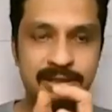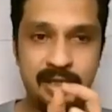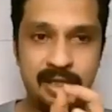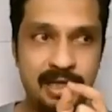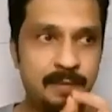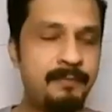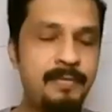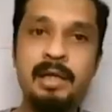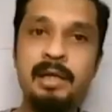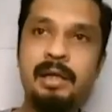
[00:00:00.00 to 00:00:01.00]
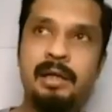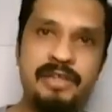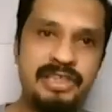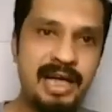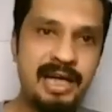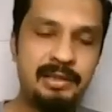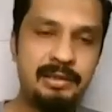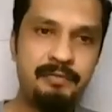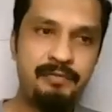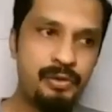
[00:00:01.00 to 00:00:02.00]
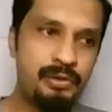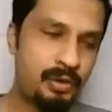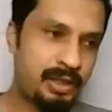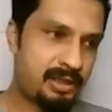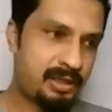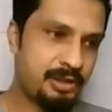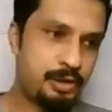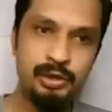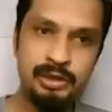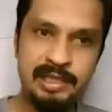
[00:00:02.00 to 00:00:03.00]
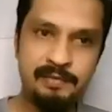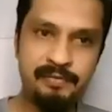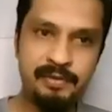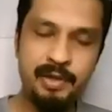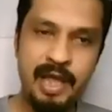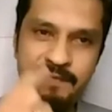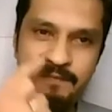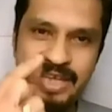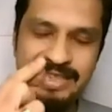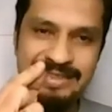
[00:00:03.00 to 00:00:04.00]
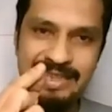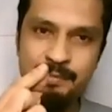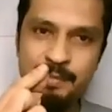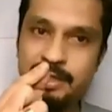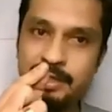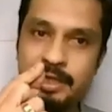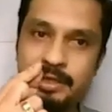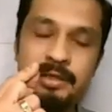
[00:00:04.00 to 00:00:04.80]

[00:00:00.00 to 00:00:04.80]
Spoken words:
Like Vijay Anand, if you look at Jewel Thief, so every scene, there